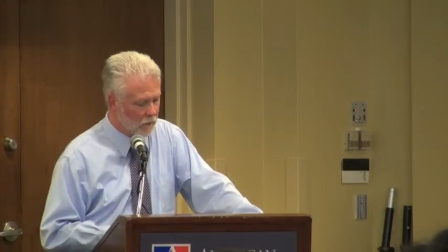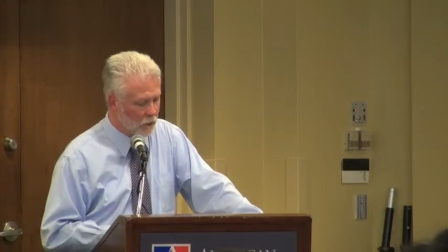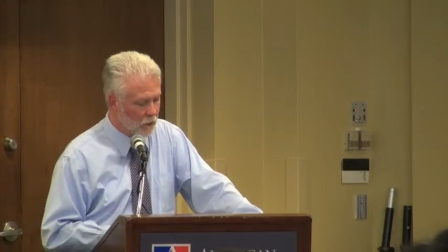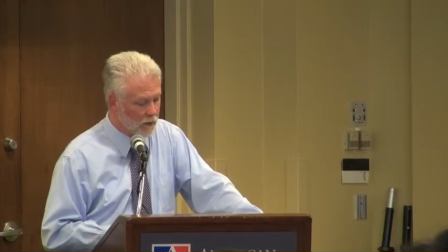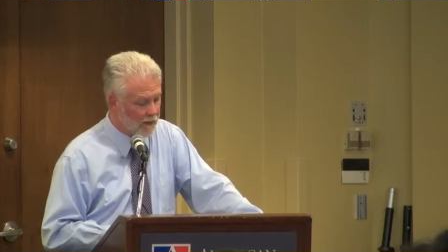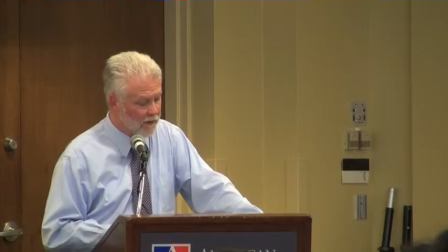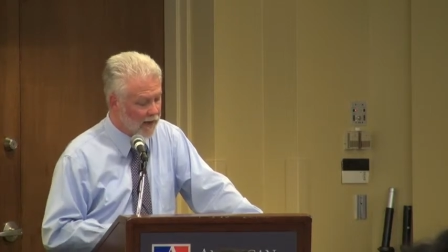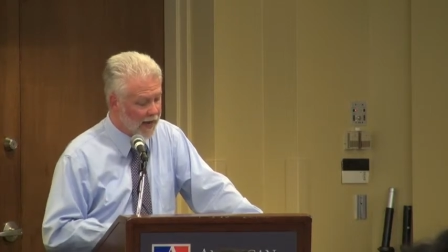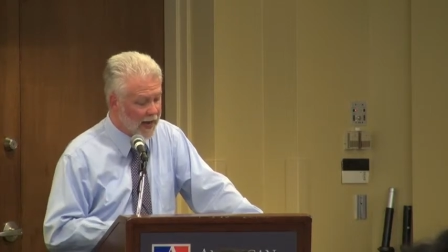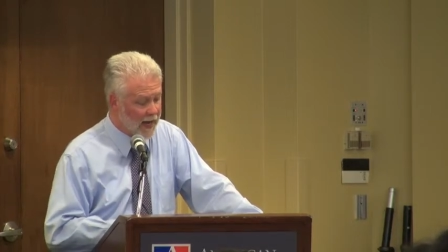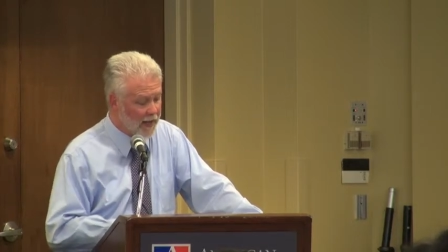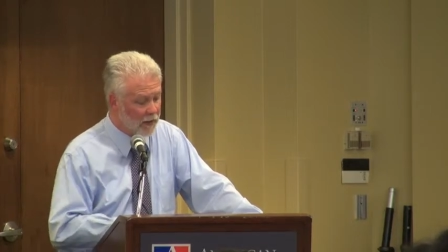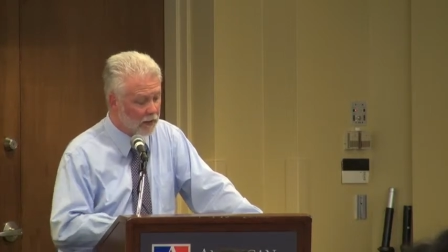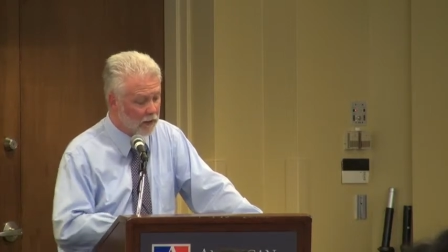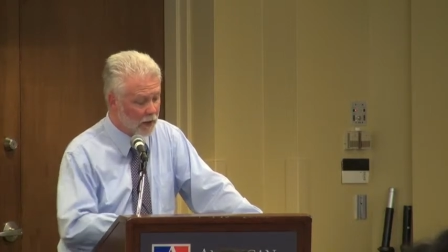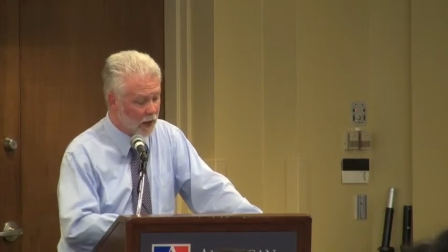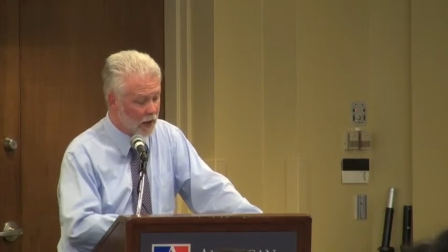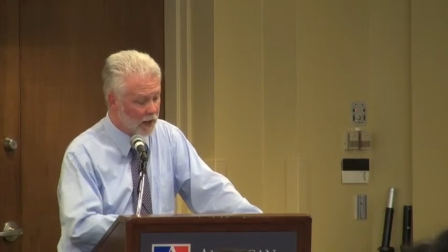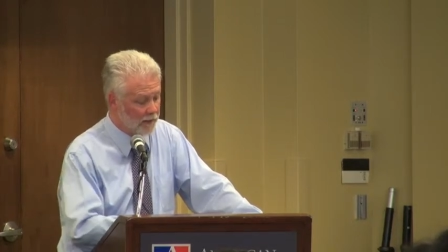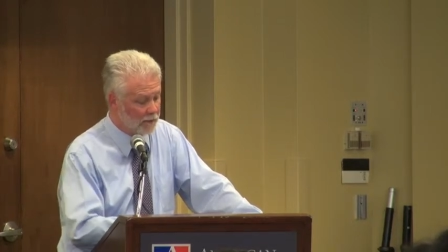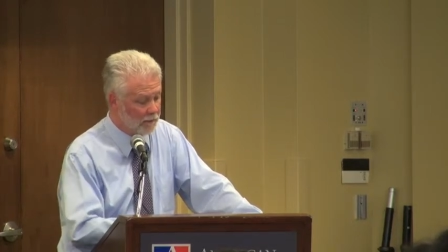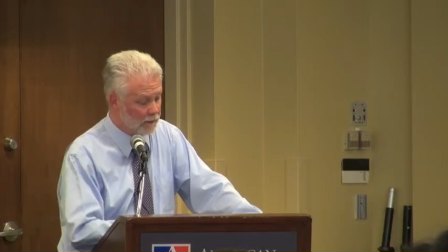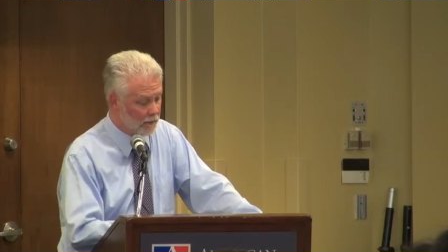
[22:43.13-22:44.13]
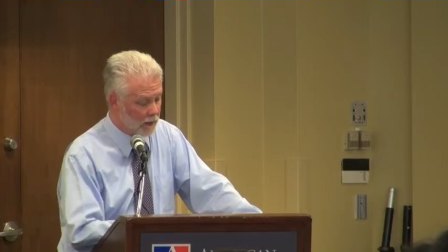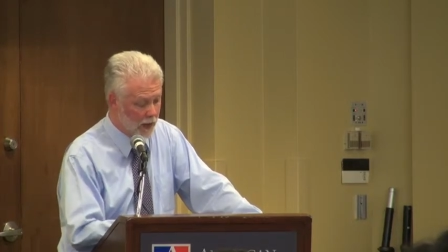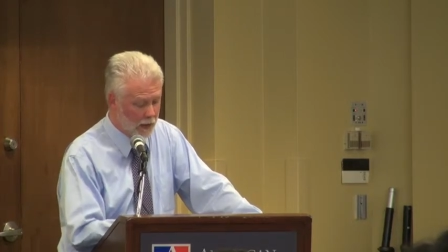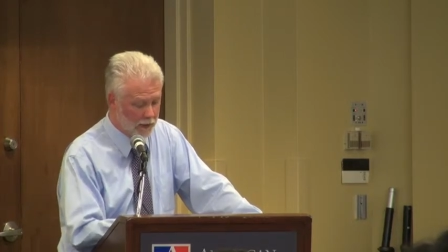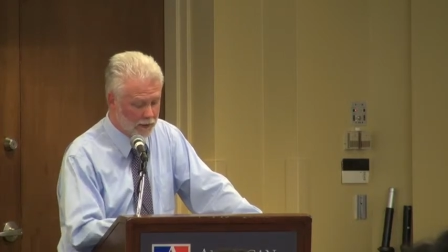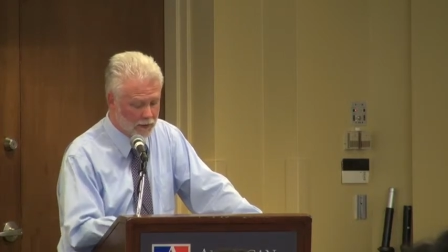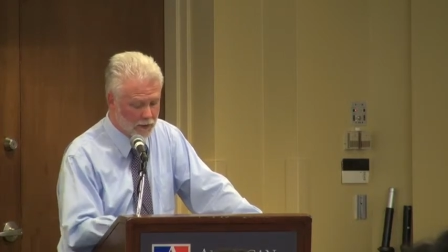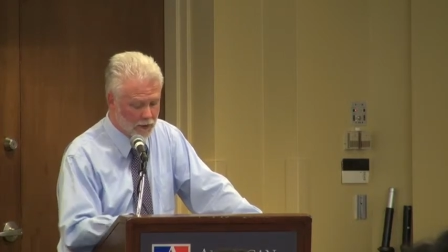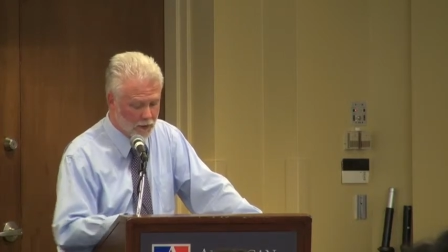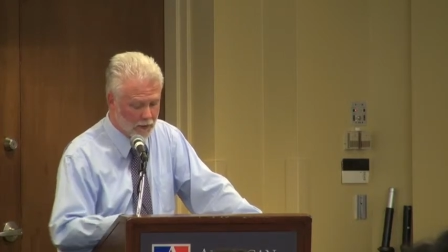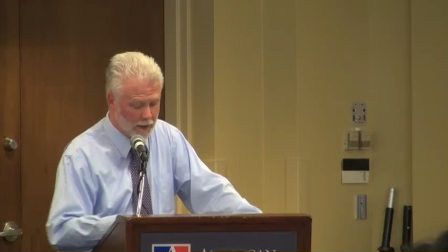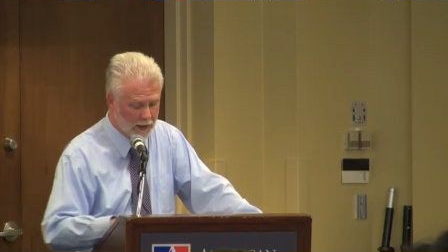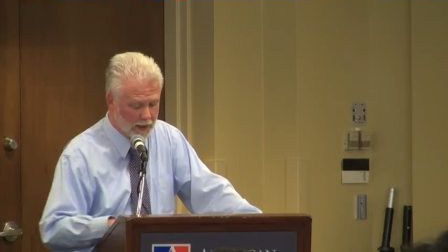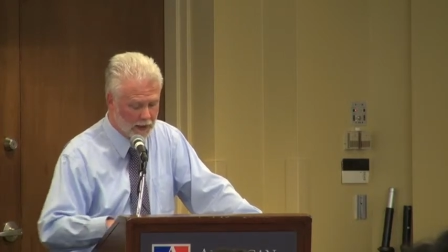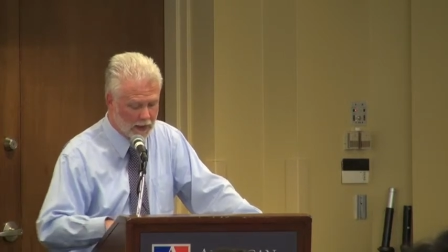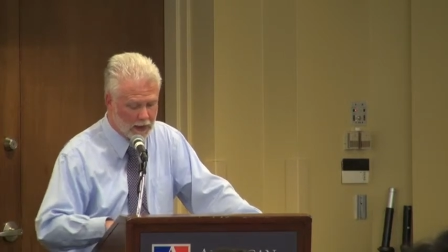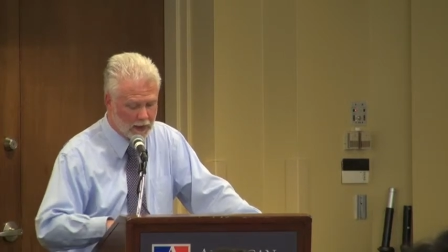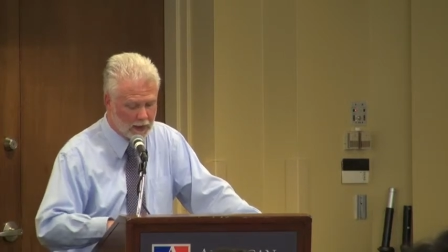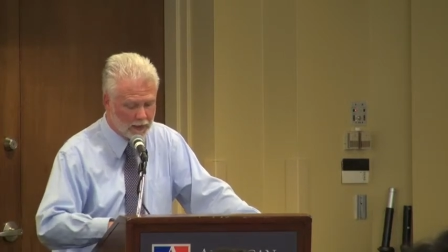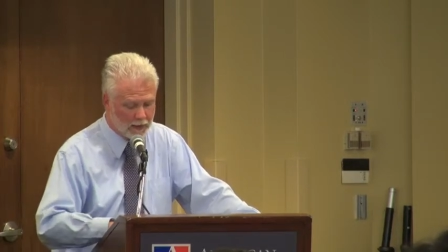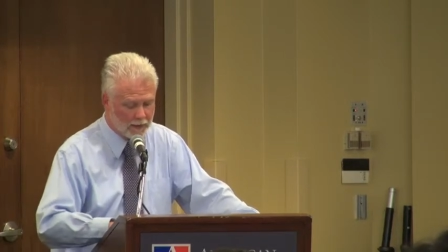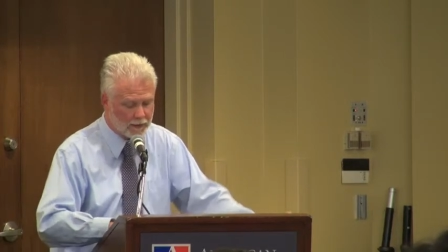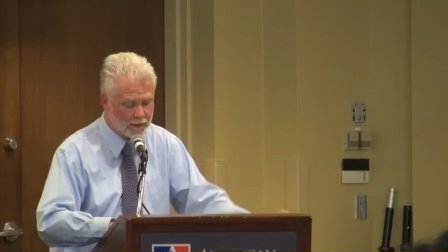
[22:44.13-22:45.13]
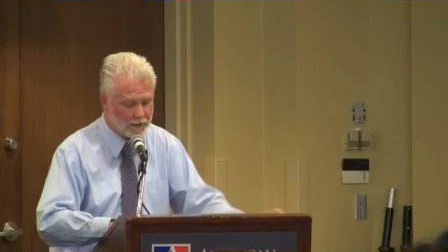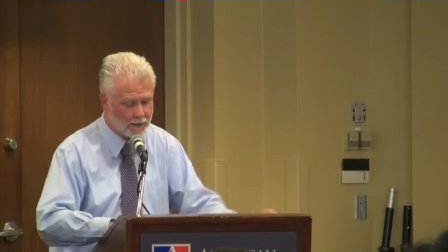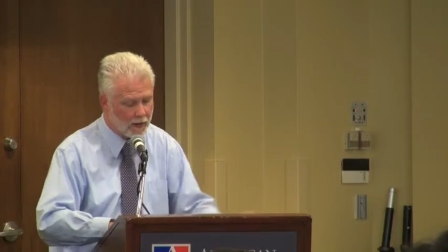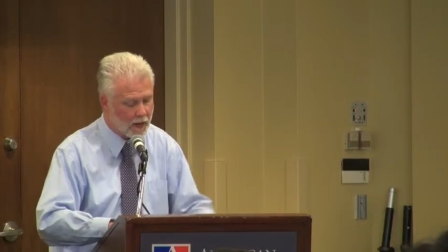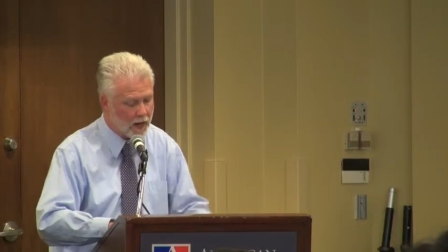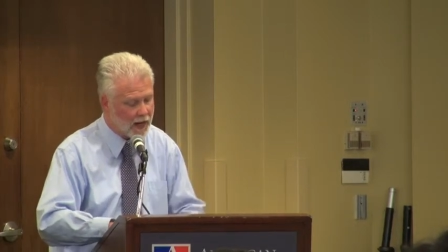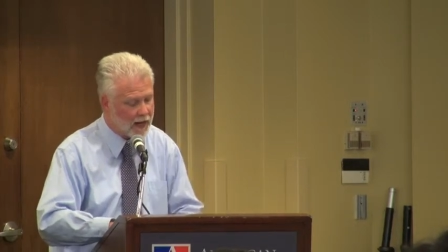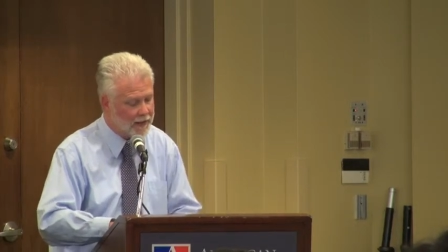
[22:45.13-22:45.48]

we've had a lot of luck doing is